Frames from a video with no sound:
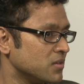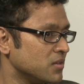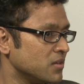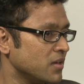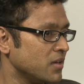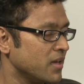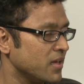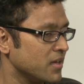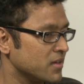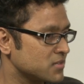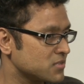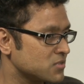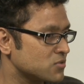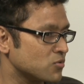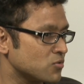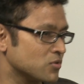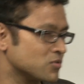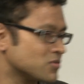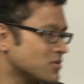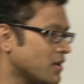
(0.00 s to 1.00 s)
the AX
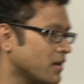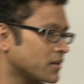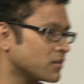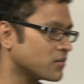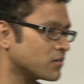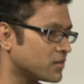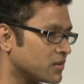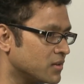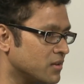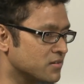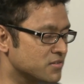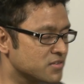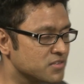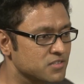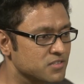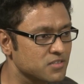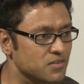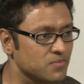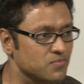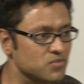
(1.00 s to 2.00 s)
2009 or earlier
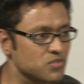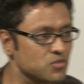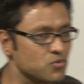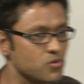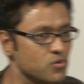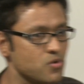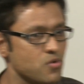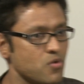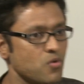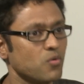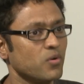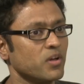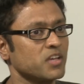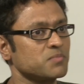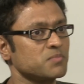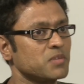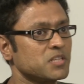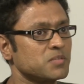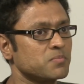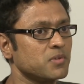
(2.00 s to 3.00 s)
systems, you'll know
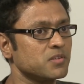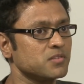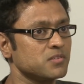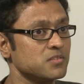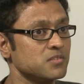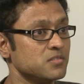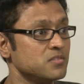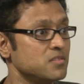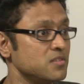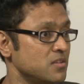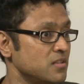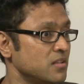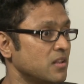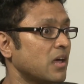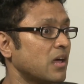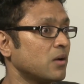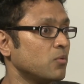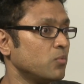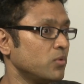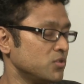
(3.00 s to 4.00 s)
X++ is the
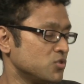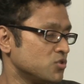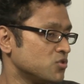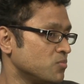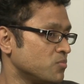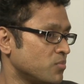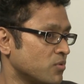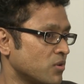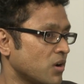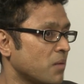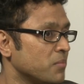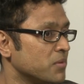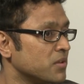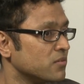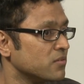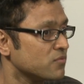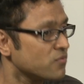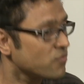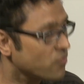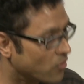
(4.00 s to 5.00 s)
language to program
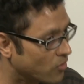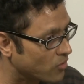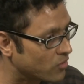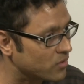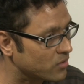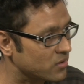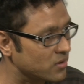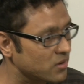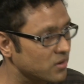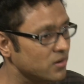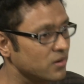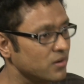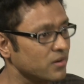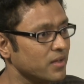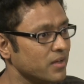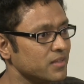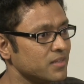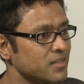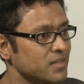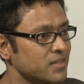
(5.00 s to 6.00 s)
in for
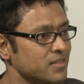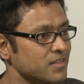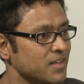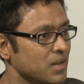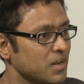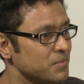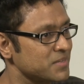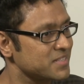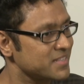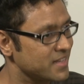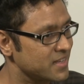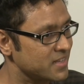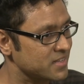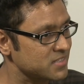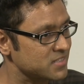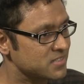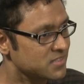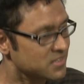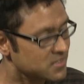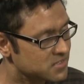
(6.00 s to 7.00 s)
the Dynamics
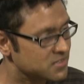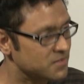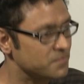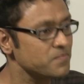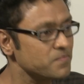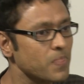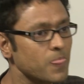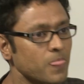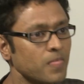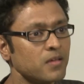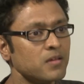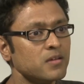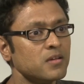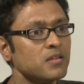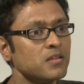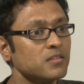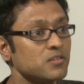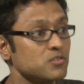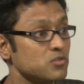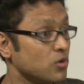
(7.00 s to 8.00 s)
AX system.
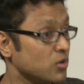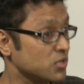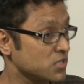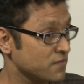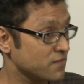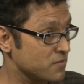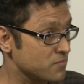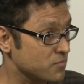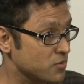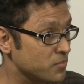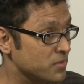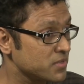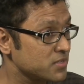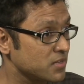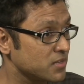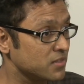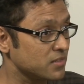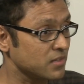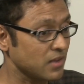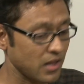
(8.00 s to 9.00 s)
There's lots of improvements
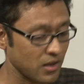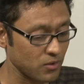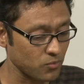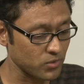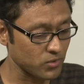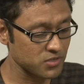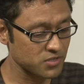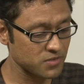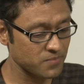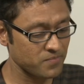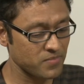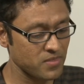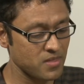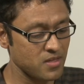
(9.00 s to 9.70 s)
in the language.